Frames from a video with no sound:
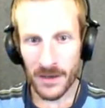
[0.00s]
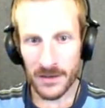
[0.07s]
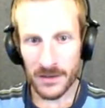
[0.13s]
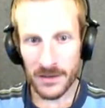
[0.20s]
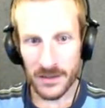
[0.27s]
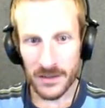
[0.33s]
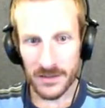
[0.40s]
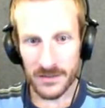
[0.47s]

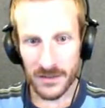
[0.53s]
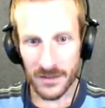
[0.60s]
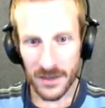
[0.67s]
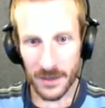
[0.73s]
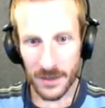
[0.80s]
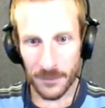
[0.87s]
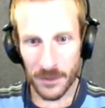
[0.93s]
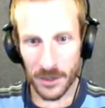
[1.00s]
Geeks, I think
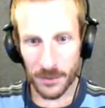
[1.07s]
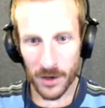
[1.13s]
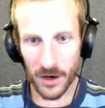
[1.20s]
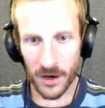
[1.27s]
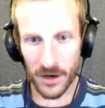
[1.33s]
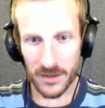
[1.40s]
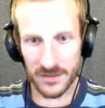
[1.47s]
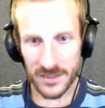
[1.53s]
I'm gonna
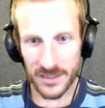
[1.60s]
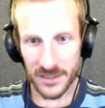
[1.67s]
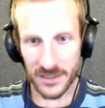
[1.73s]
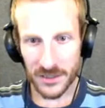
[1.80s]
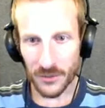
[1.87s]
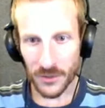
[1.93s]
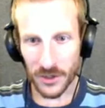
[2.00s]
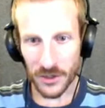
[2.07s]
pause
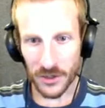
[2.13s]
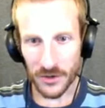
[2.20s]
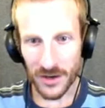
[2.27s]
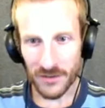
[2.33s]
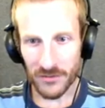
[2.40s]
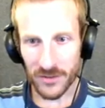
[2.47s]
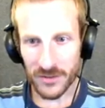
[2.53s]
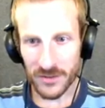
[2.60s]
here where you
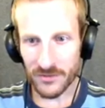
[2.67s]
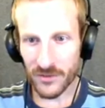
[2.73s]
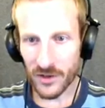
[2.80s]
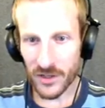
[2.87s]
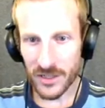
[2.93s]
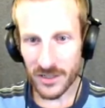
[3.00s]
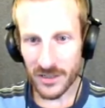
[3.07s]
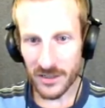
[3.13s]
have this
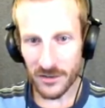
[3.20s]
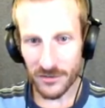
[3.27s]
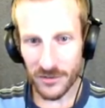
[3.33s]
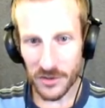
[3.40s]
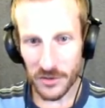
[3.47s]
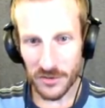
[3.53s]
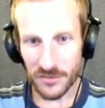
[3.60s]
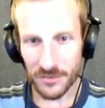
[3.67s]
very clear
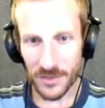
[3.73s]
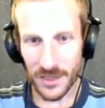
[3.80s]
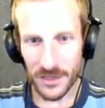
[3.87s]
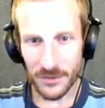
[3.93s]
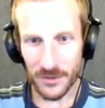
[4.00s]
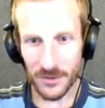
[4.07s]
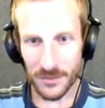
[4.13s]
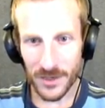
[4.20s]
view of me
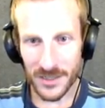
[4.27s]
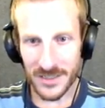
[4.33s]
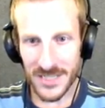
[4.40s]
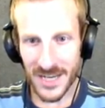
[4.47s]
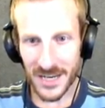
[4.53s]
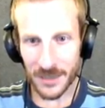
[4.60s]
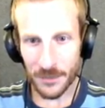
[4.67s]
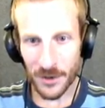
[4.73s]
with my
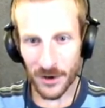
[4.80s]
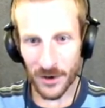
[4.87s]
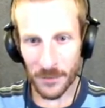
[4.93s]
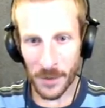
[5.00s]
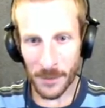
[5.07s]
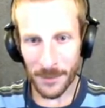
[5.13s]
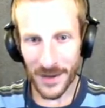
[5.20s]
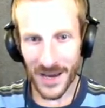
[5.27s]
teddy bear on
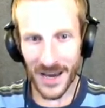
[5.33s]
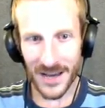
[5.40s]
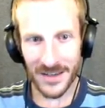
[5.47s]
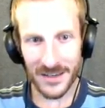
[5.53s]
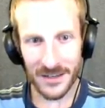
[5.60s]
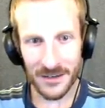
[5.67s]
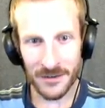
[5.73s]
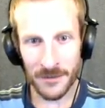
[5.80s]
my back,
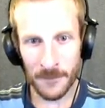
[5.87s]
and